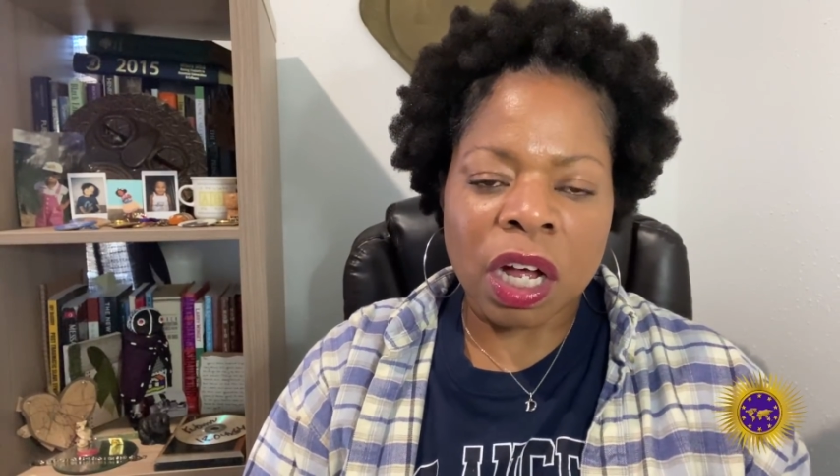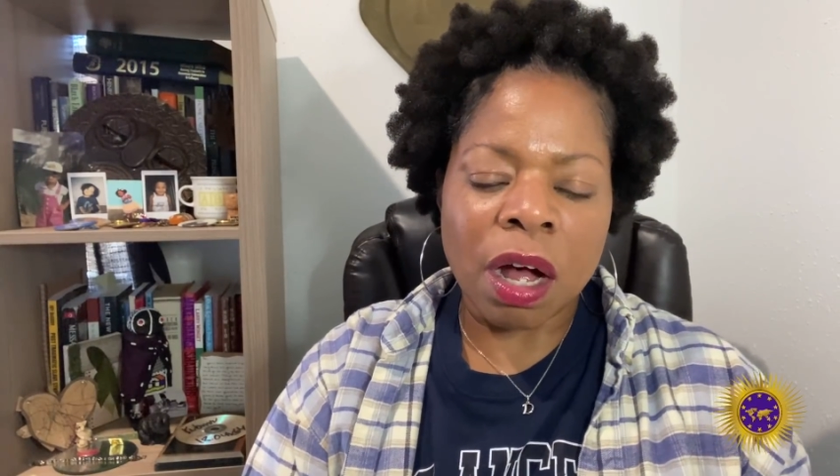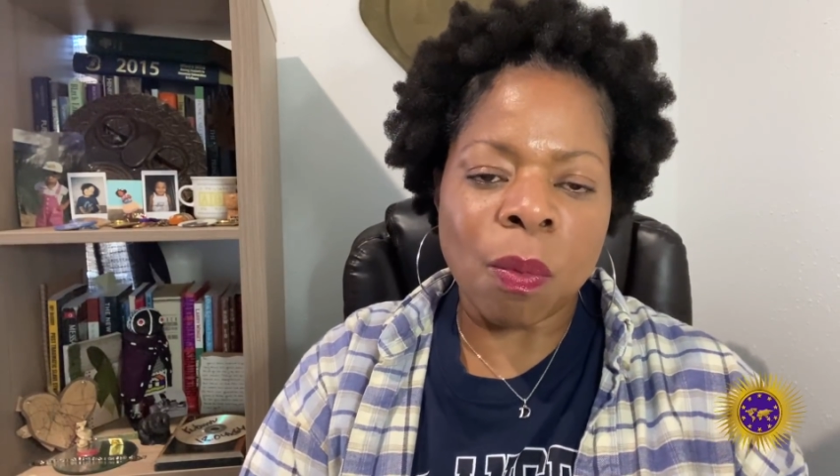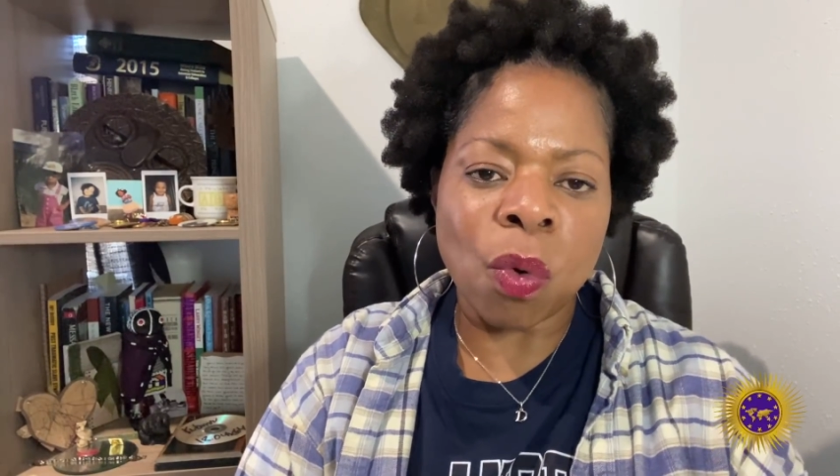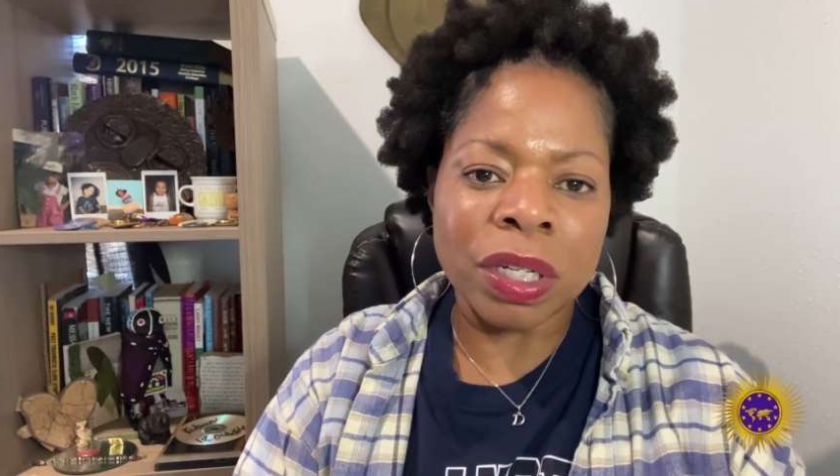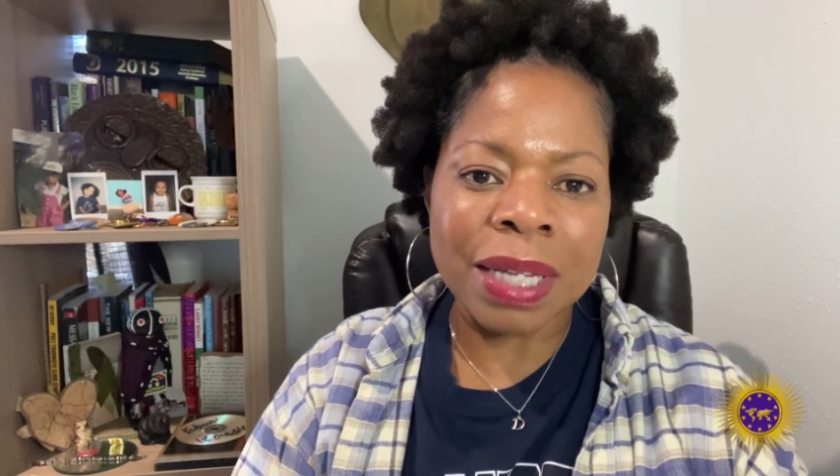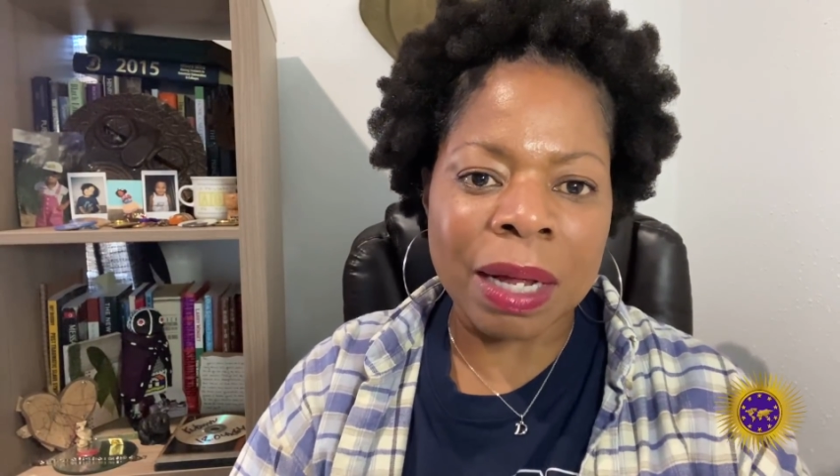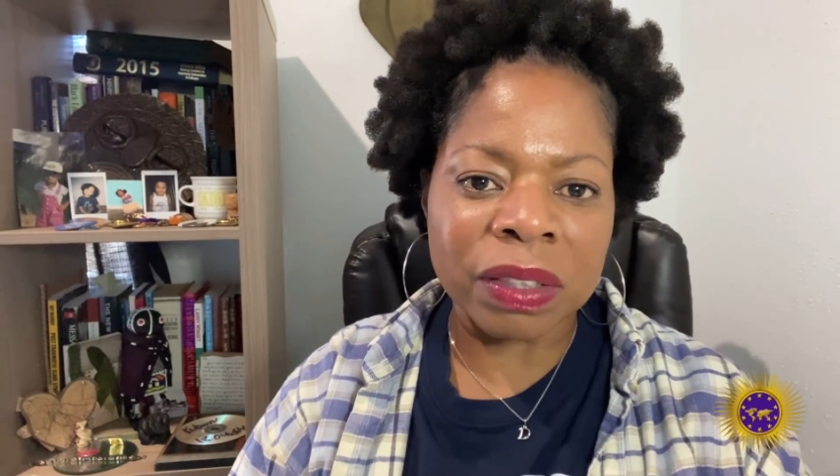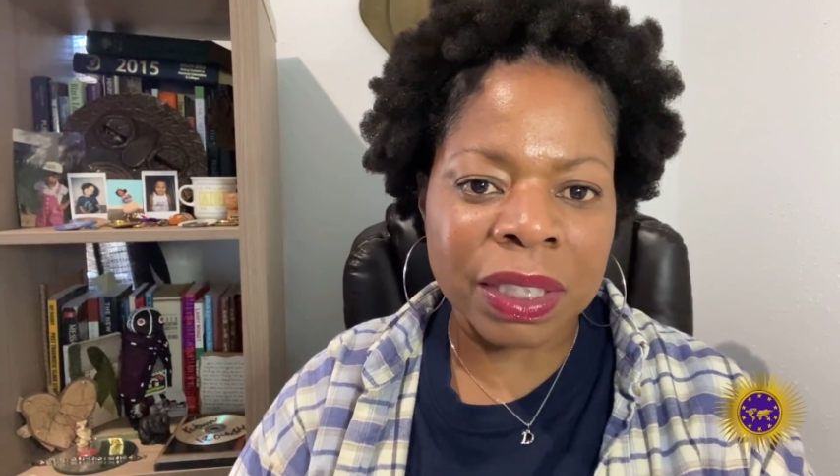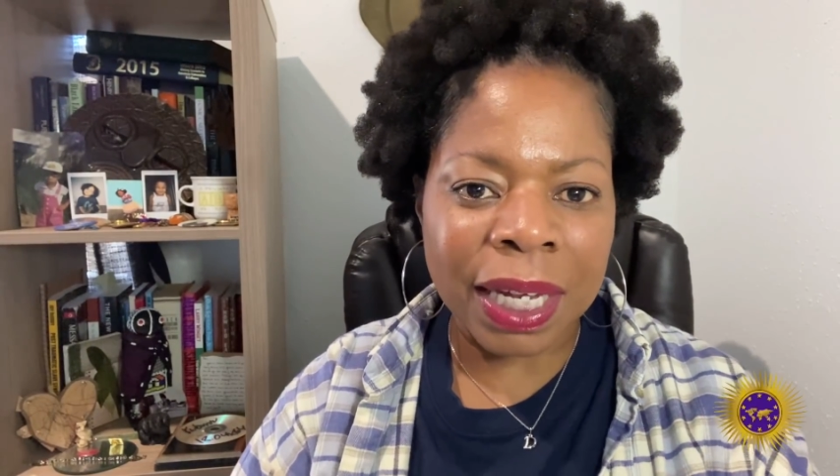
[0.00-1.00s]
ones
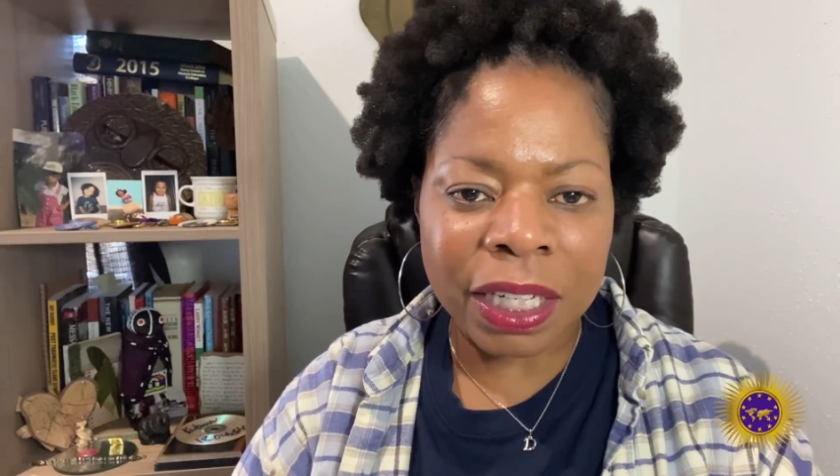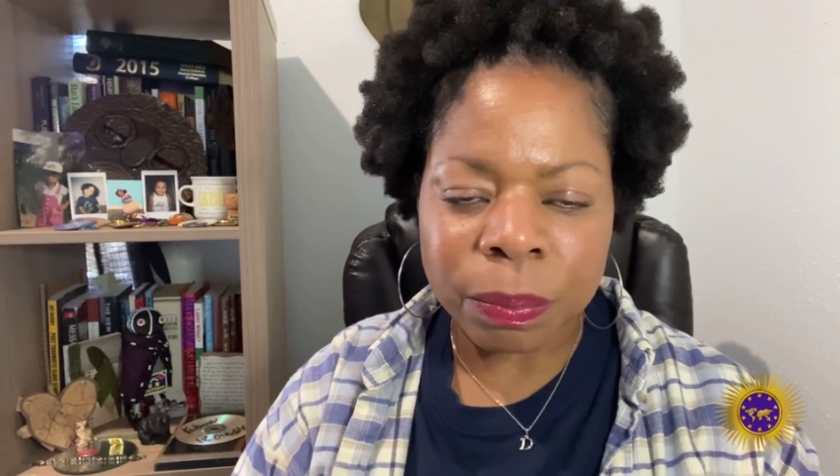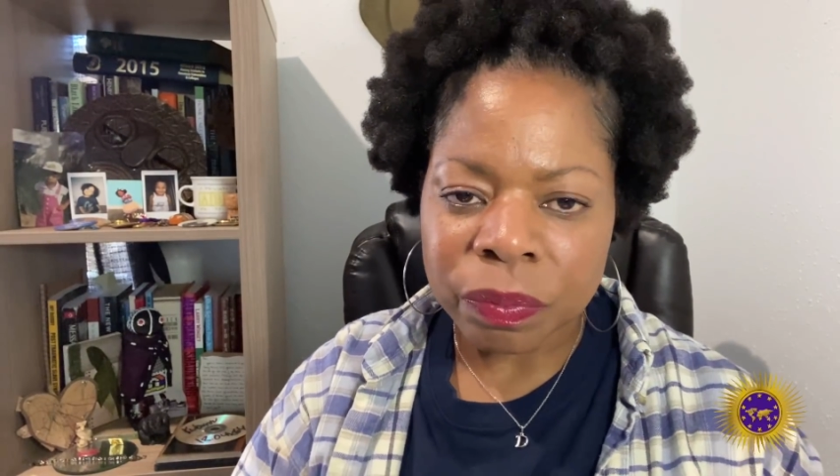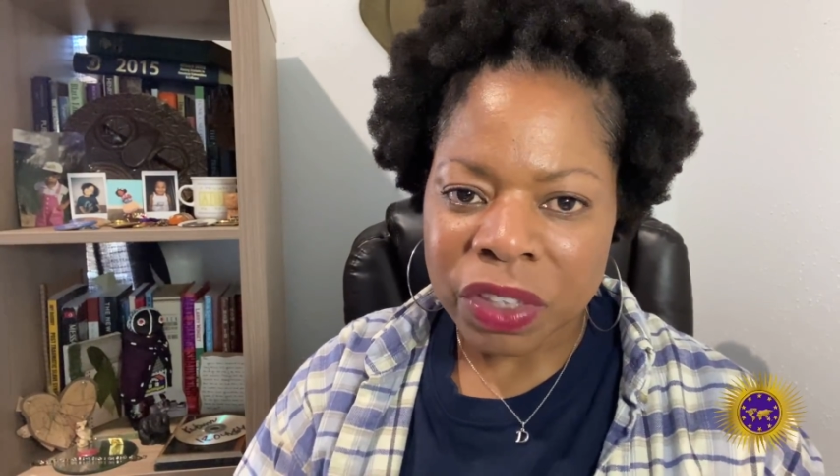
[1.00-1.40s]
out the gate